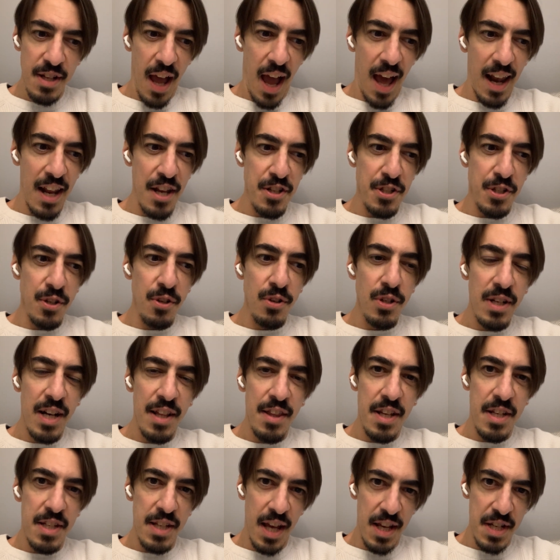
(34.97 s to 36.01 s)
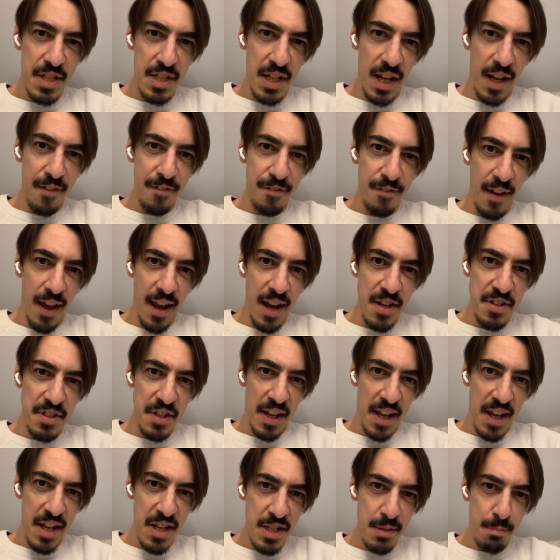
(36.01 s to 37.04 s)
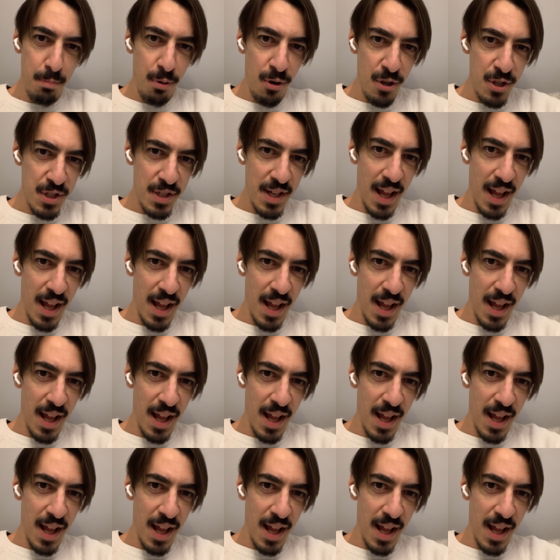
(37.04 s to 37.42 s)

and it's usually the testing phase that gets pushed